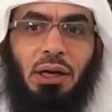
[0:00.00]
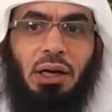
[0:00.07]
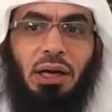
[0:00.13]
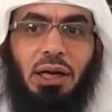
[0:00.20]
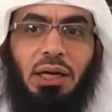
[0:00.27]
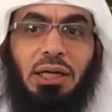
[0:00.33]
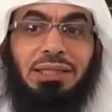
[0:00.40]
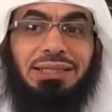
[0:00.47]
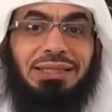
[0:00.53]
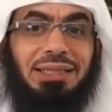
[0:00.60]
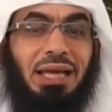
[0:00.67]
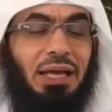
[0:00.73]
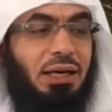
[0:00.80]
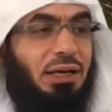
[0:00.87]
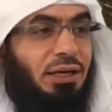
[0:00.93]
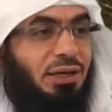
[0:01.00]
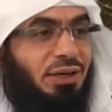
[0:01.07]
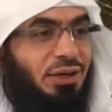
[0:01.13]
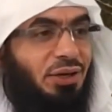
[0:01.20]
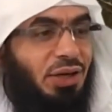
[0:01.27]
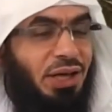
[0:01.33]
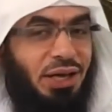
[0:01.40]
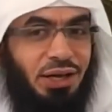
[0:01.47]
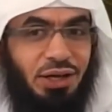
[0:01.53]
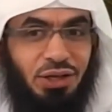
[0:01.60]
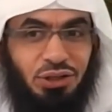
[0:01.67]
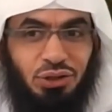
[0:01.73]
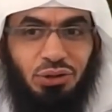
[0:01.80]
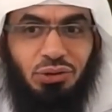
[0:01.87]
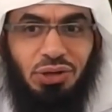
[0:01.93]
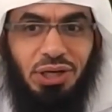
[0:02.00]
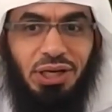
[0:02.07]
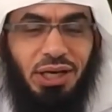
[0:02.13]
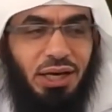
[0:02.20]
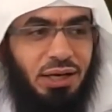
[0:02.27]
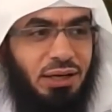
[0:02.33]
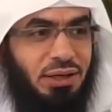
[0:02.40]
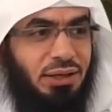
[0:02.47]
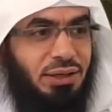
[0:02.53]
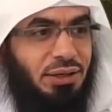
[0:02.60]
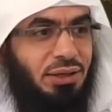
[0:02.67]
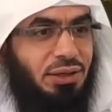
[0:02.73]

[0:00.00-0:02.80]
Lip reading: His son in Syria,